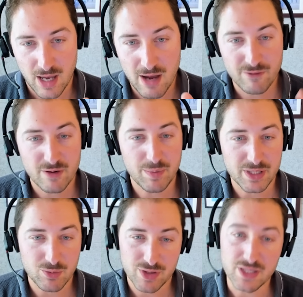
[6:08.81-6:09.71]

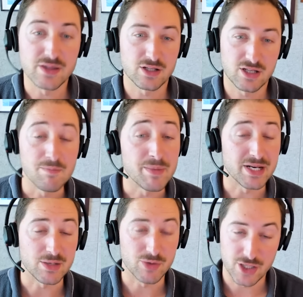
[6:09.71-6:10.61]
Everybody within the
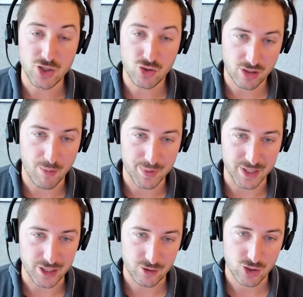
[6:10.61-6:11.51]
committee, within your
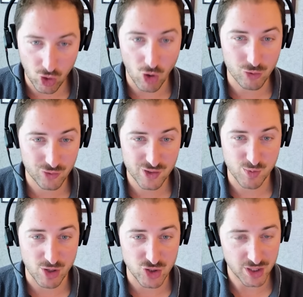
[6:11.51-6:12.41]
company, go through the
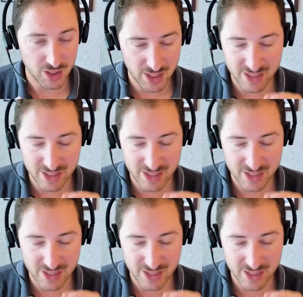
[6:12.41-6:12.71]
spreadsheet.